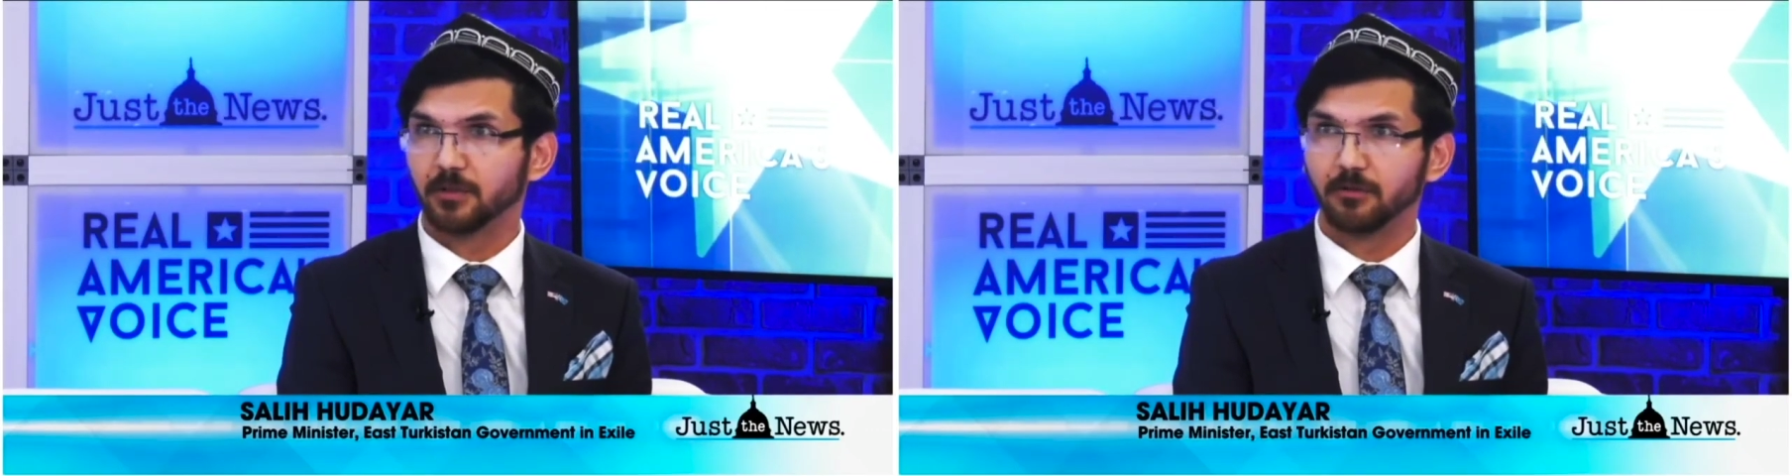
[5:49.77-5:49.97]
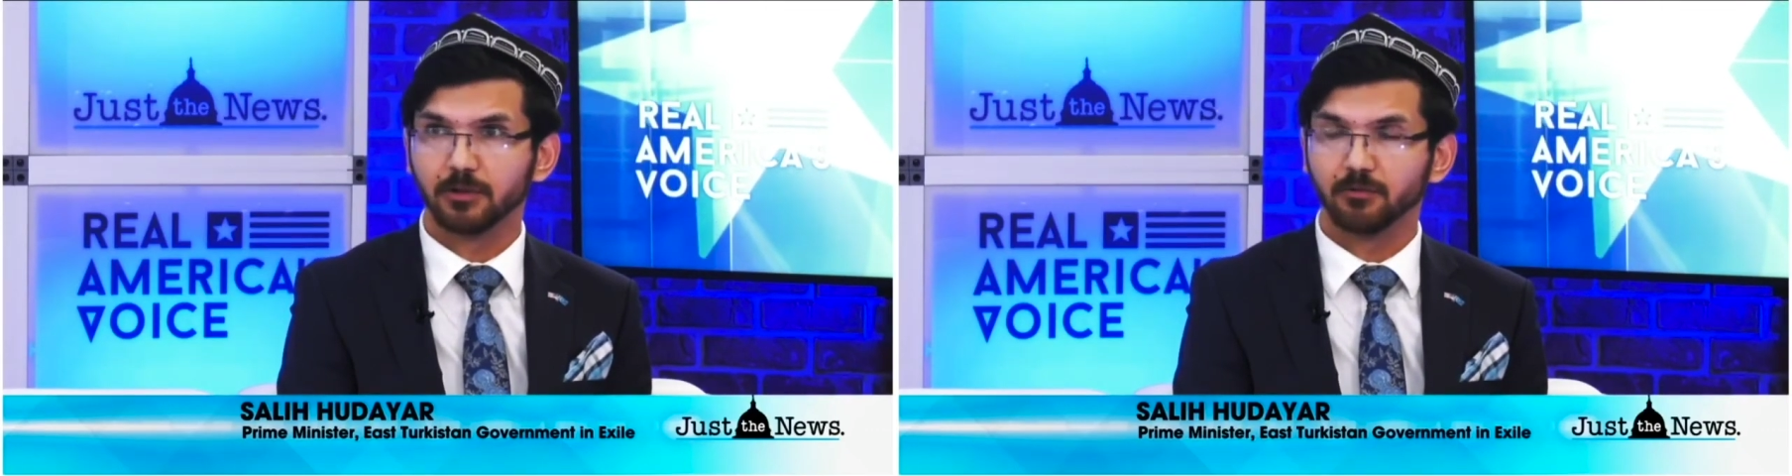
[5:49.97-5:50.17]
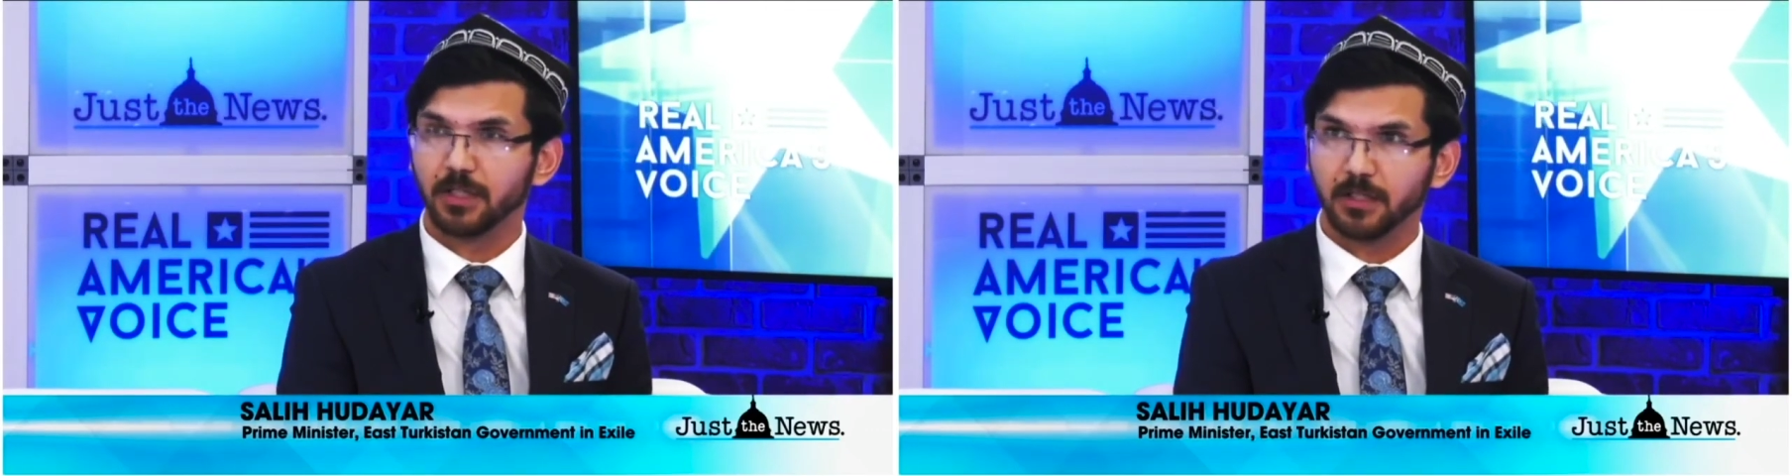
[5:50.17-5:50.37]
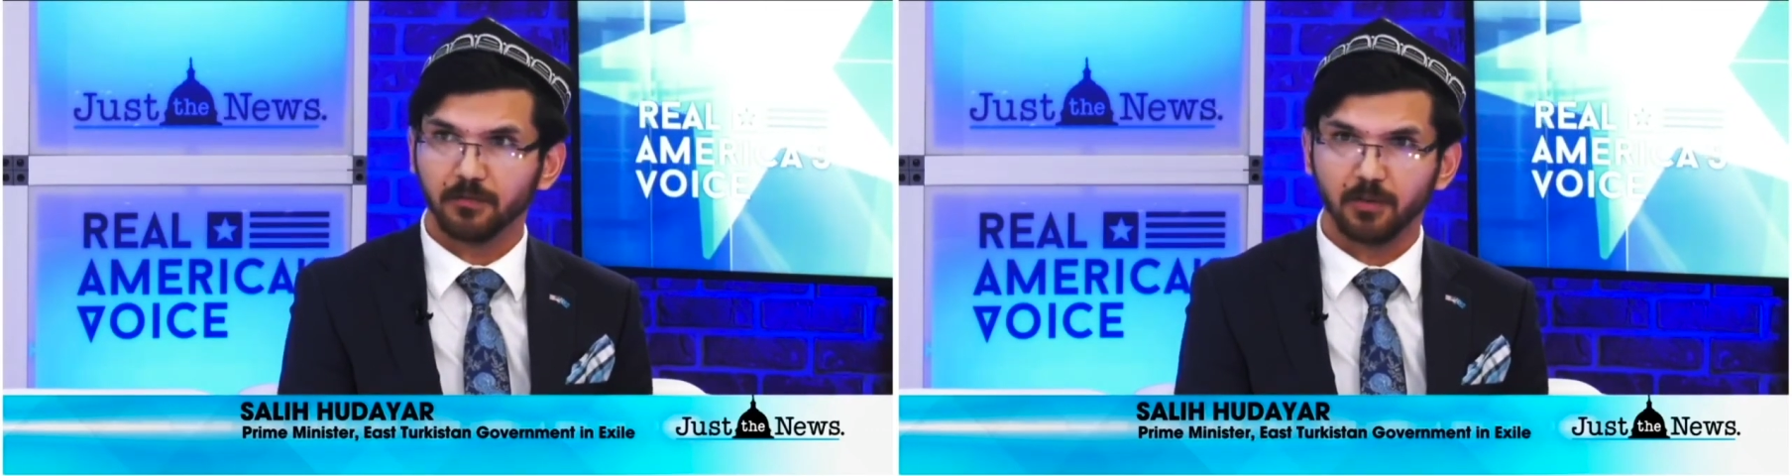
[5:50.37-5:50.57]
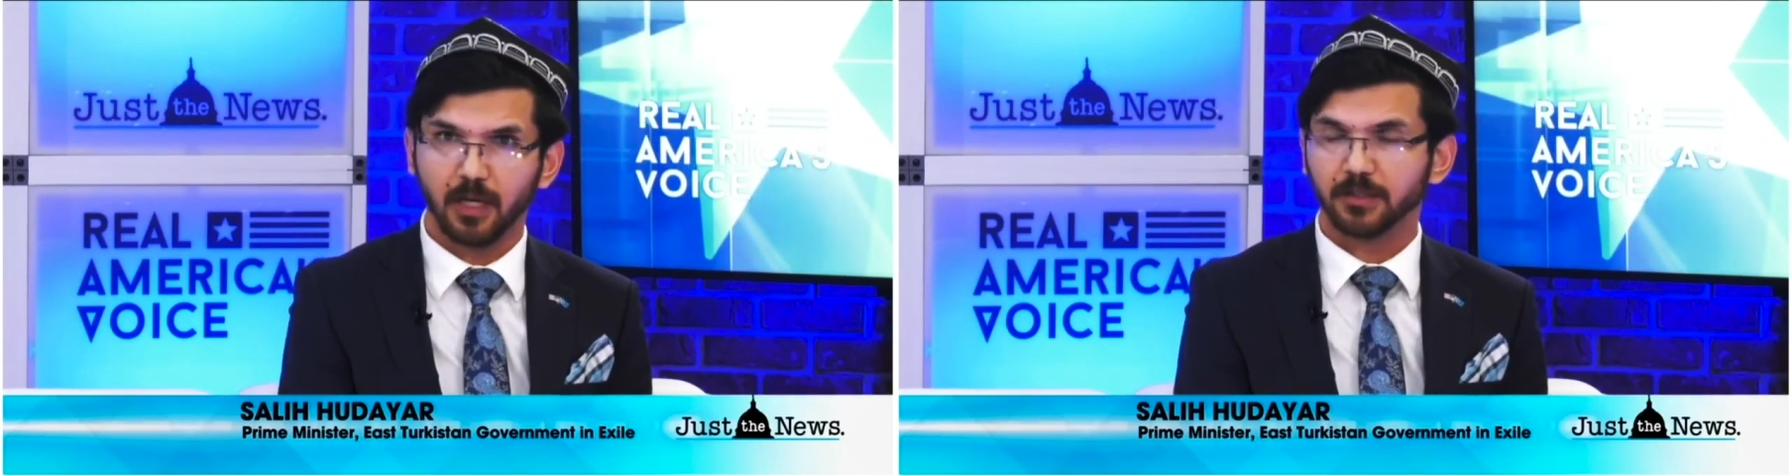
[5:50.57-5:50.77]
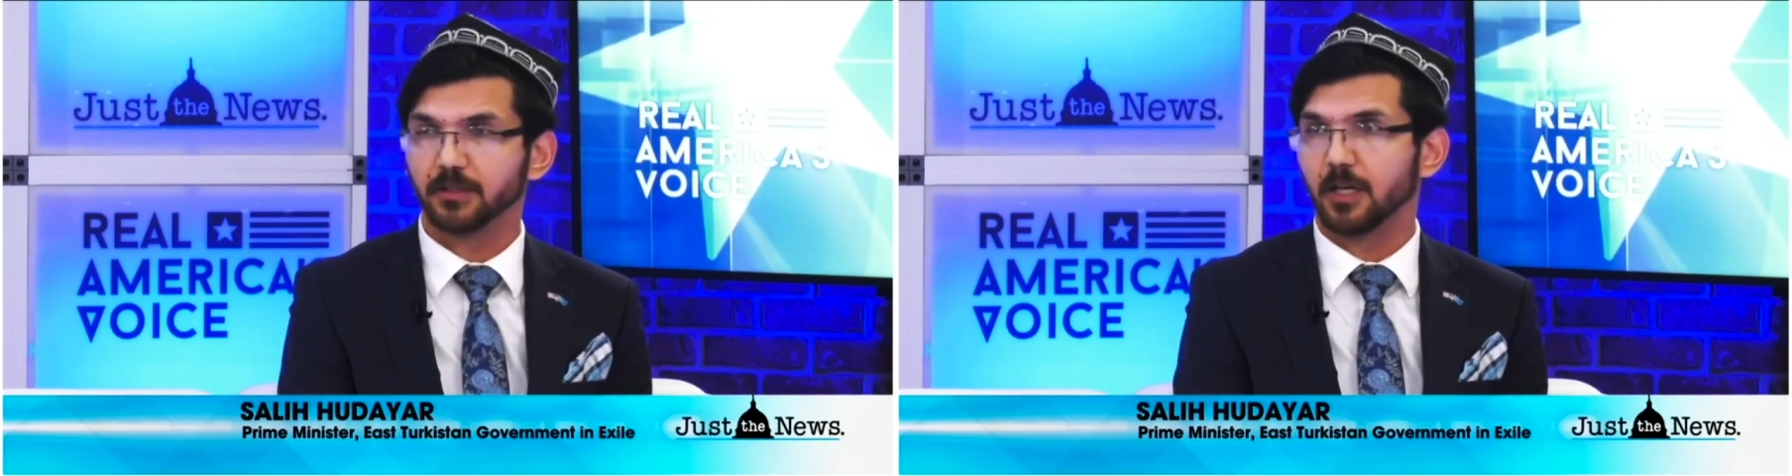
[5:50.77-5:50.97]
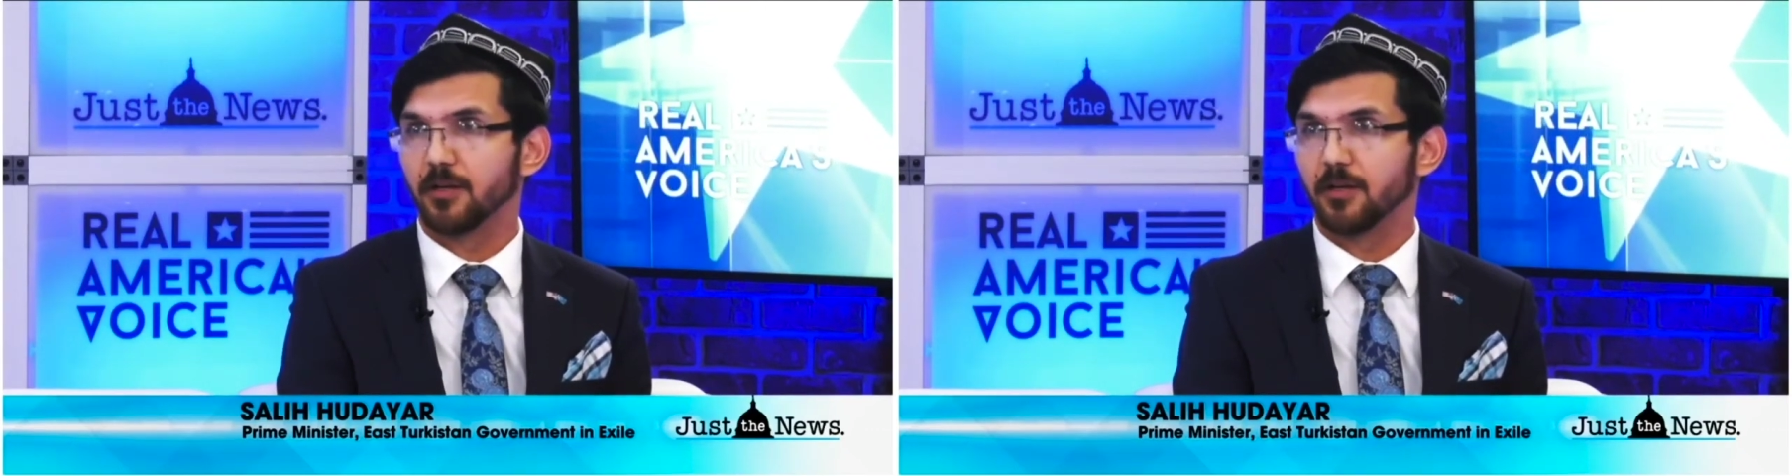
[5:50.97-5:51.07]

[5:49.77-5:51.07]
Newsweek hasn't gotten a